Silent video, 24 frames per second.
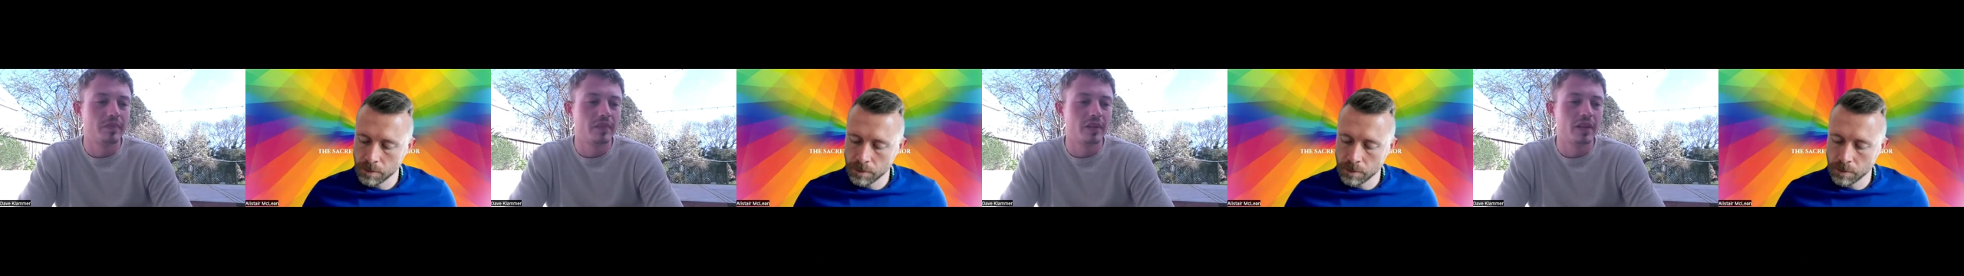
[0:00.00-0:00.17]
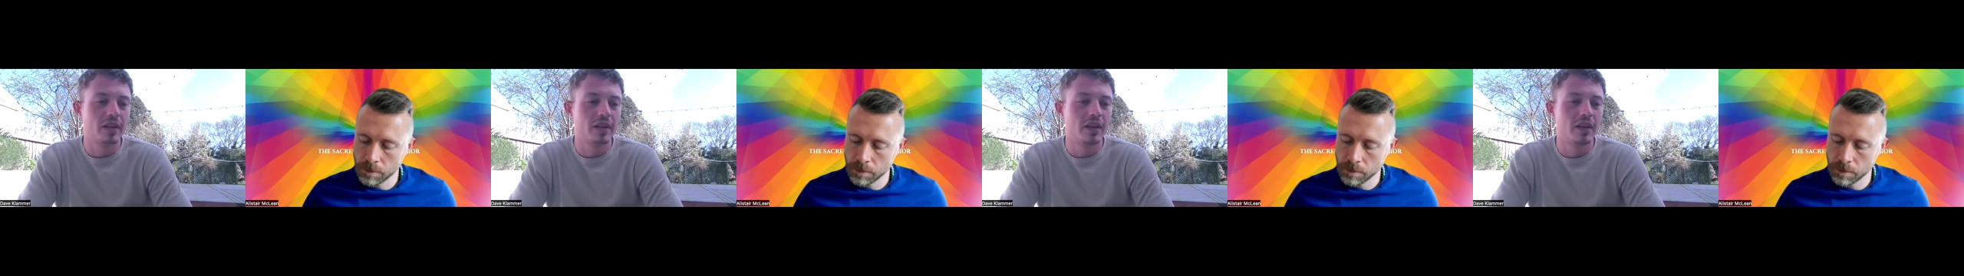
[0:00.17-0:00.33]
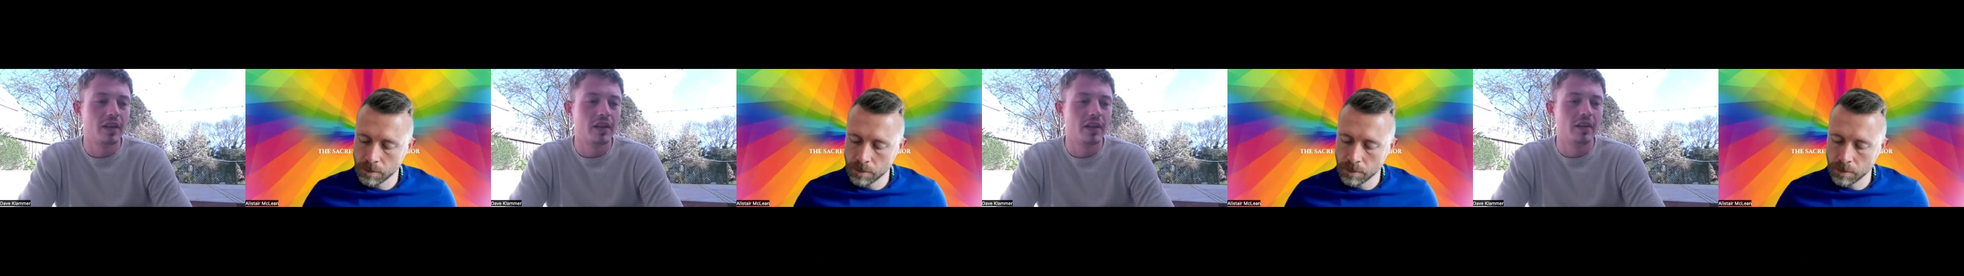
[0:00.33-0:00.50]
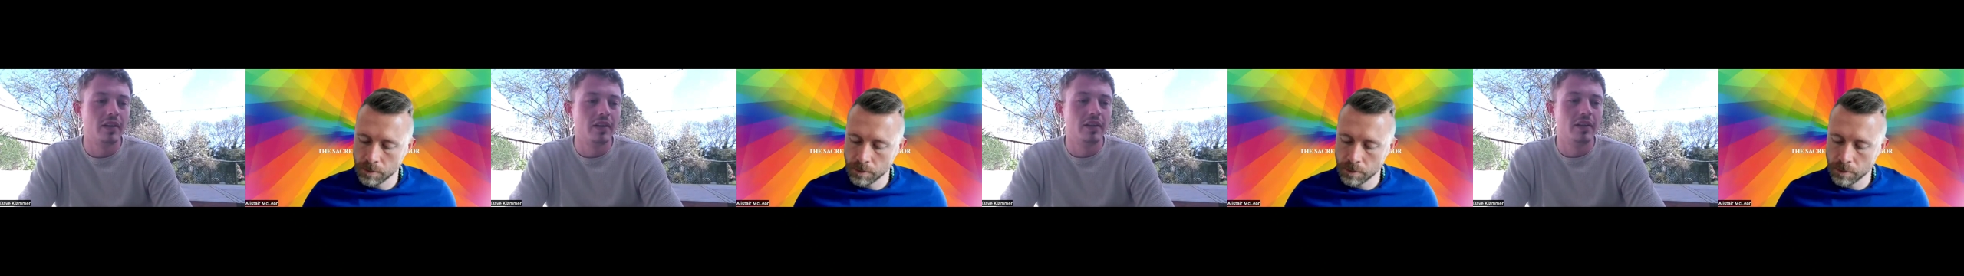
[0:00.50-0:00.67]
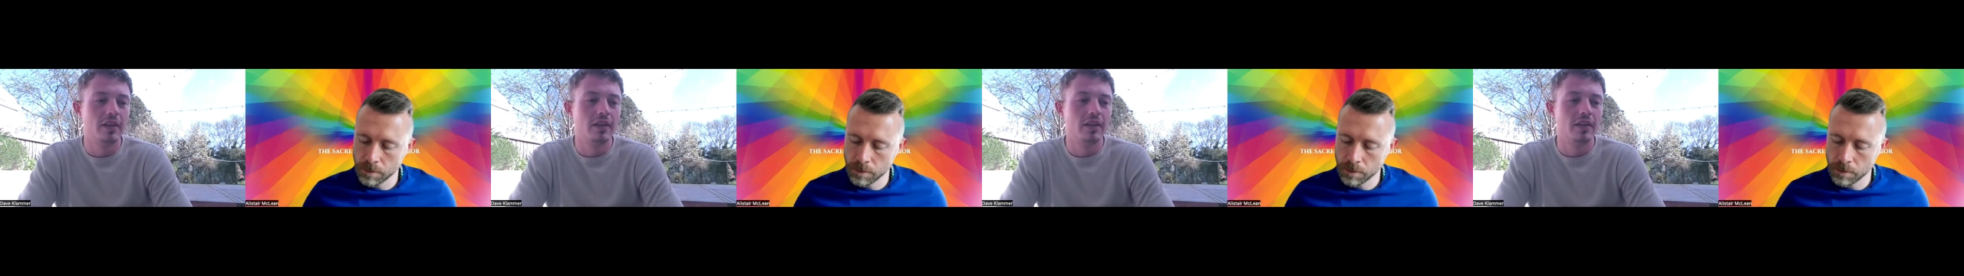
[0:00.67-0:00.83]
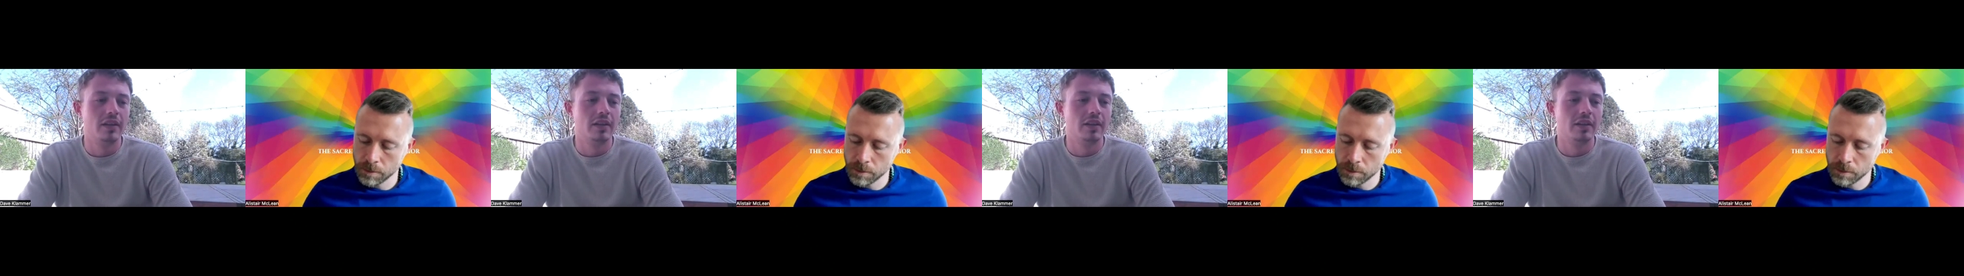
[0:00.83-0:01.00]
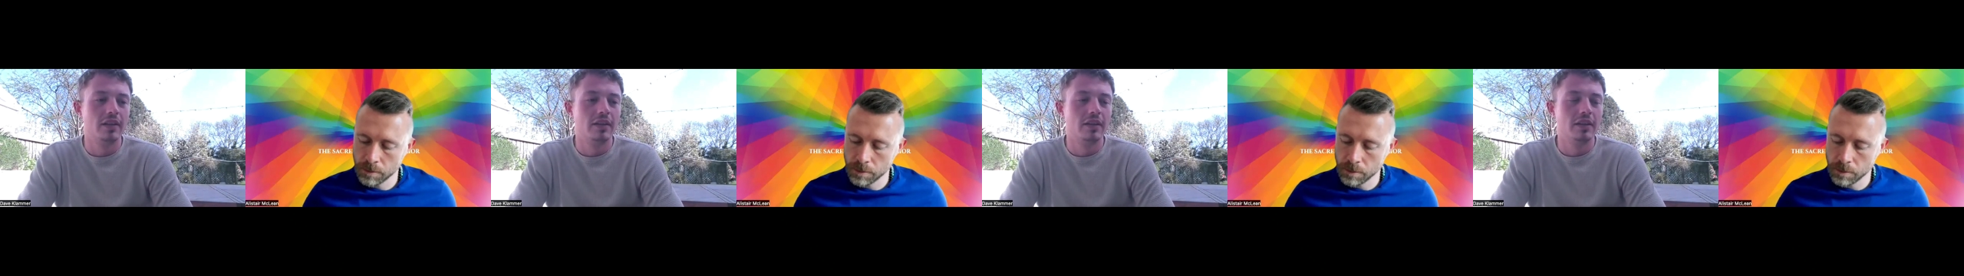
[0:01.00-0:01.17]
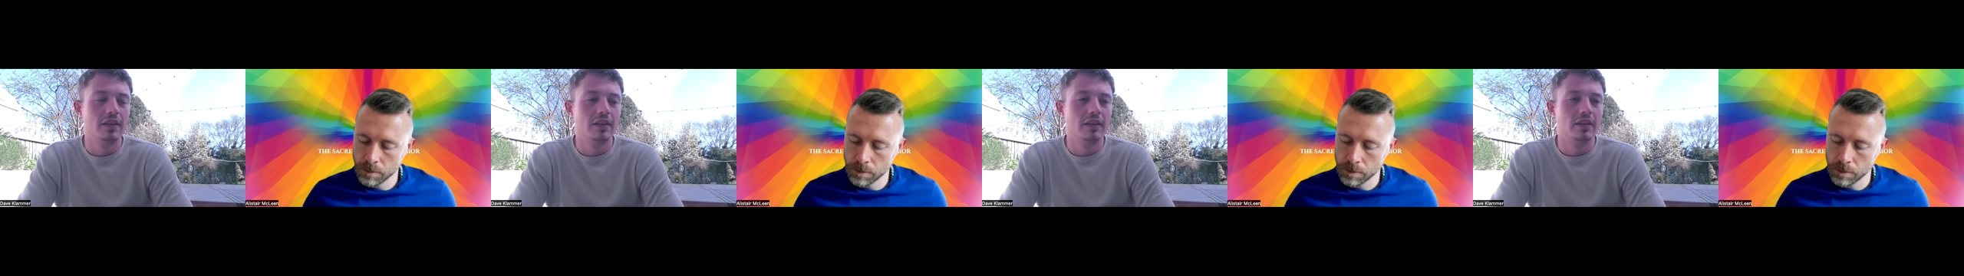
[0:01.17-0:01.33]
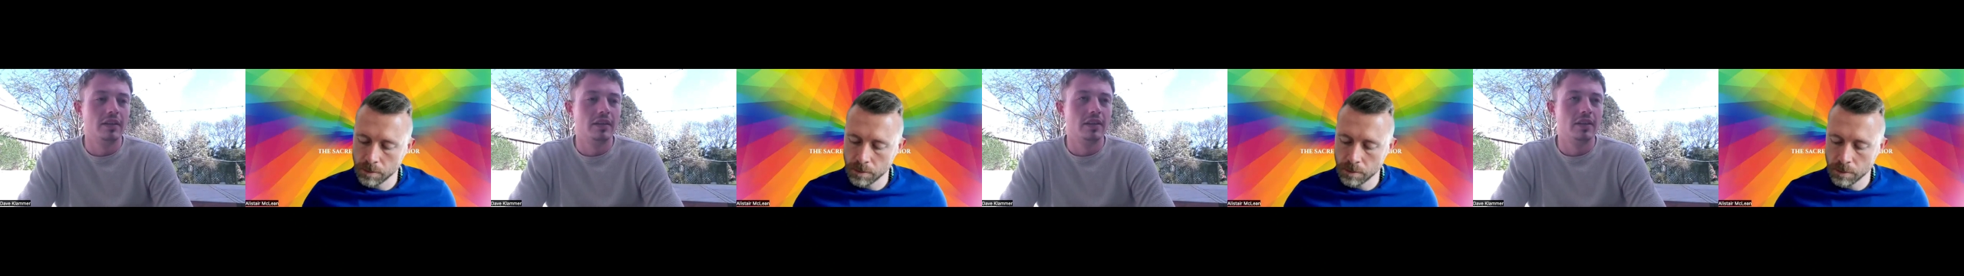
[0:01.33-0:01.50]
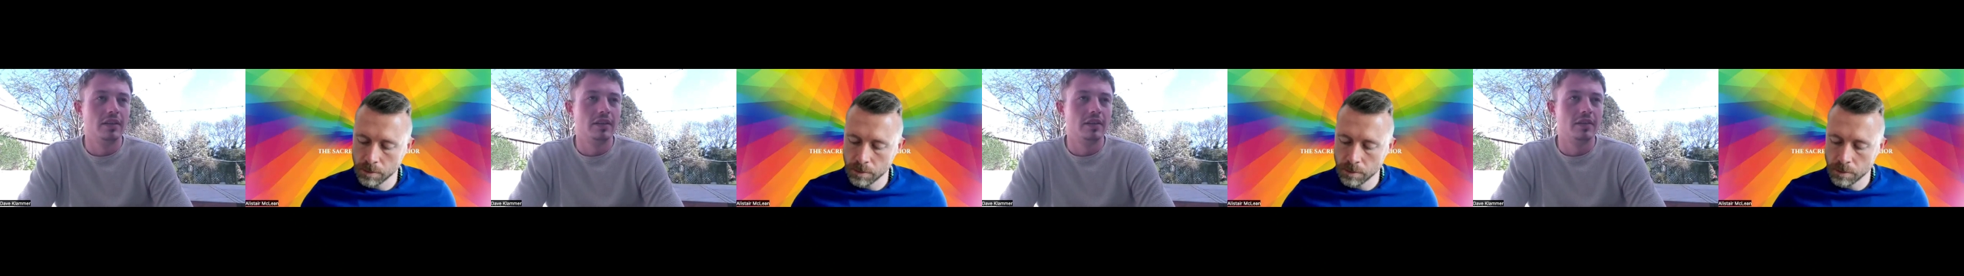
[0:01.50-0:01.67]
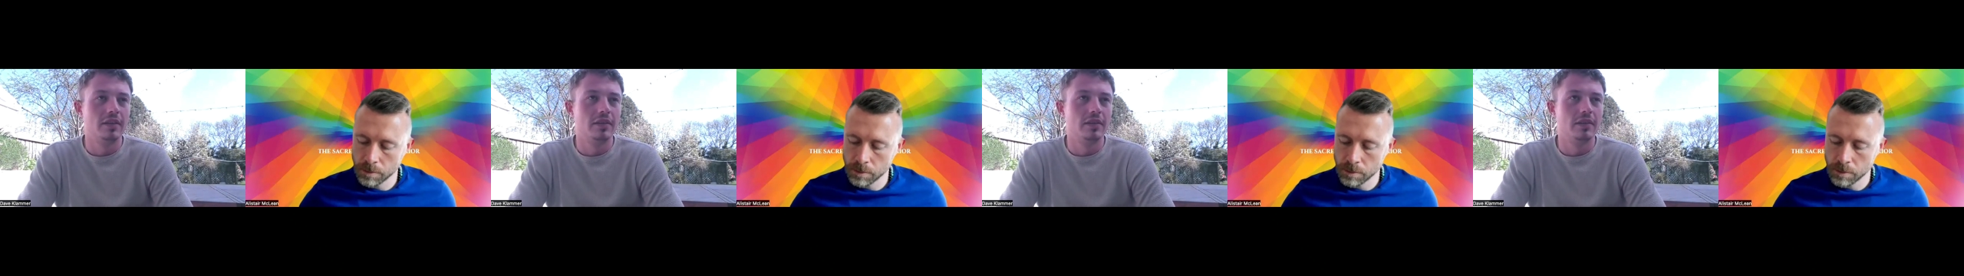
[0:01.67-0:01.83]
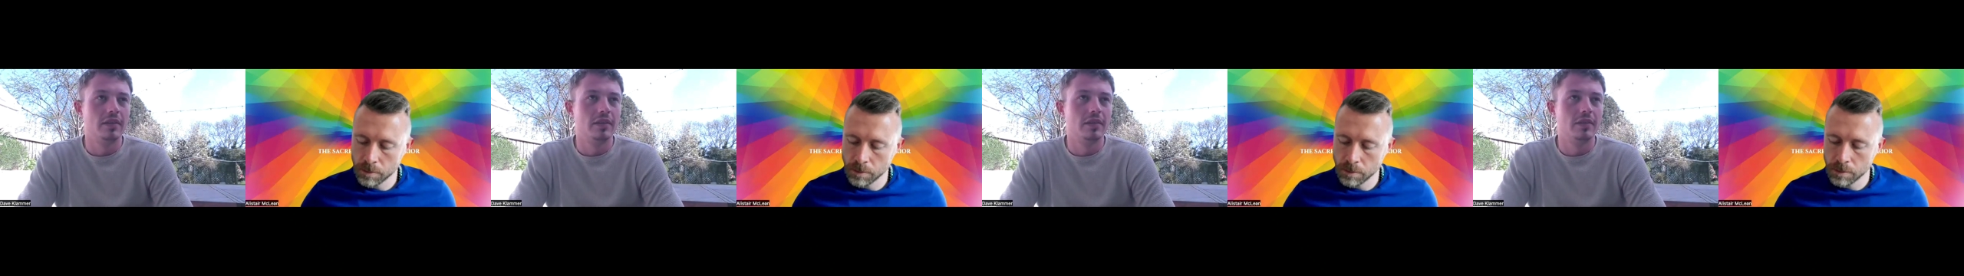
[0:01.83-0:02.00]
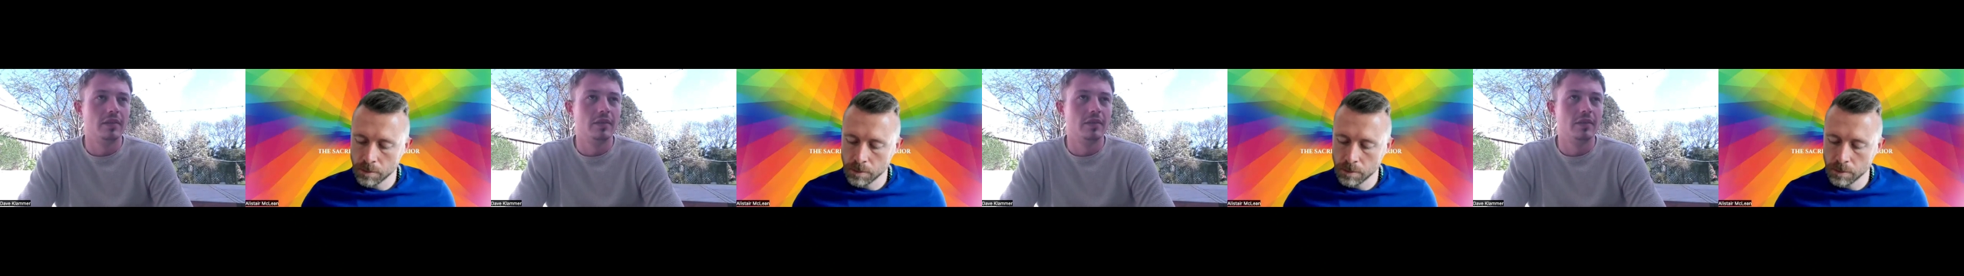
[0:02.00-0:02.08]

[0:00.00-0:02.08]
[no speech]